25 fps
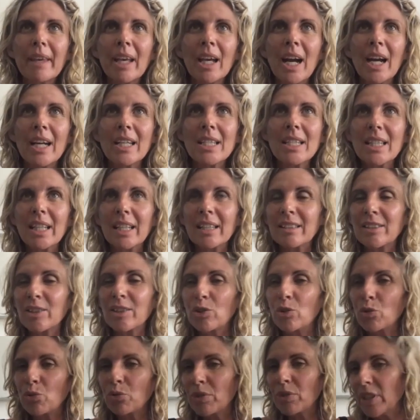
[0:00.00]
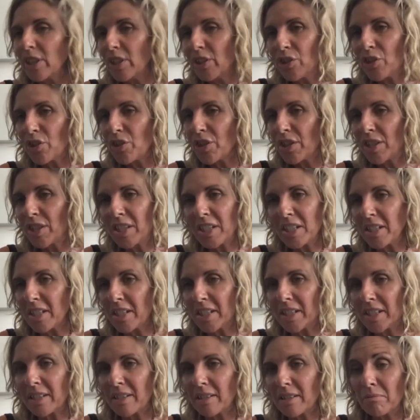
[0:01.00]
I started to teach
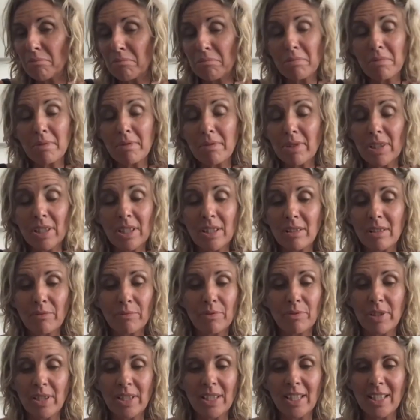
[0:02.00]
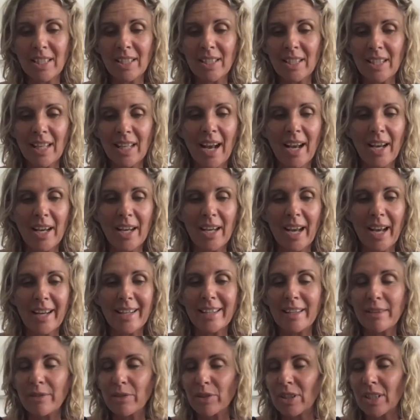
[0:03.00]
things I
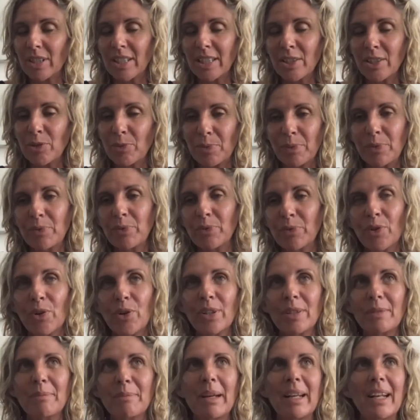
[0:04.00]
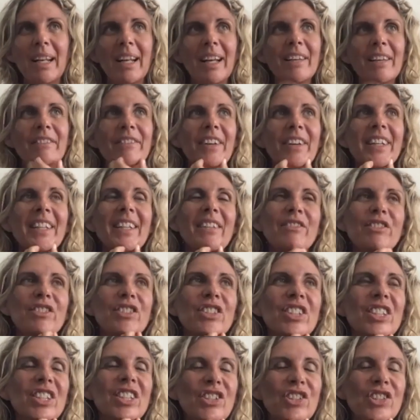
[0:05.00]
never did before in my life. I never
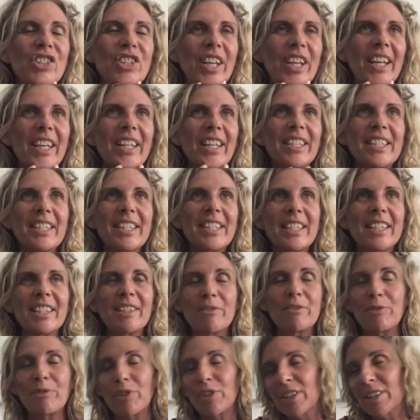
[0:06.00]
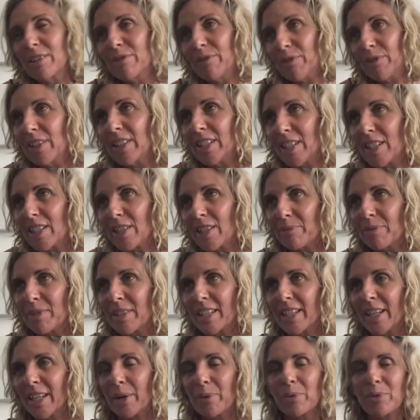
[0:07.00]
taught anything, even it's
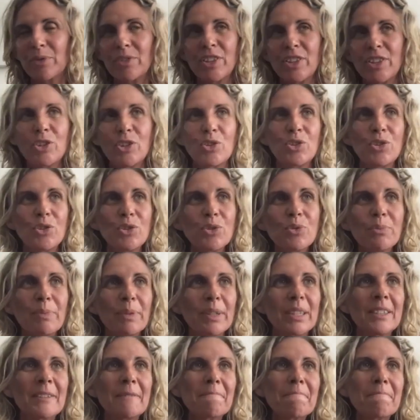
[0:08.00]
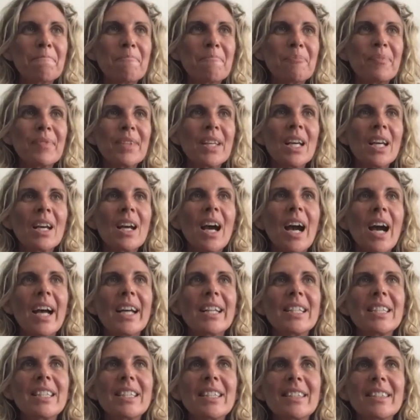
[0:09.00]
something I wanted to do, but I
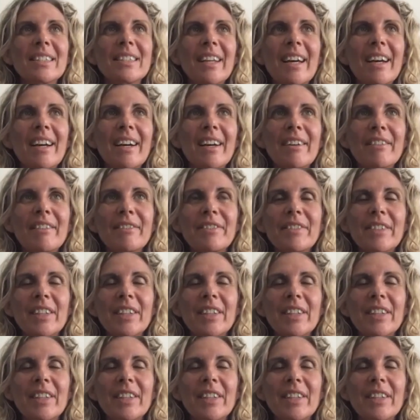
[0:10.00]
didn't have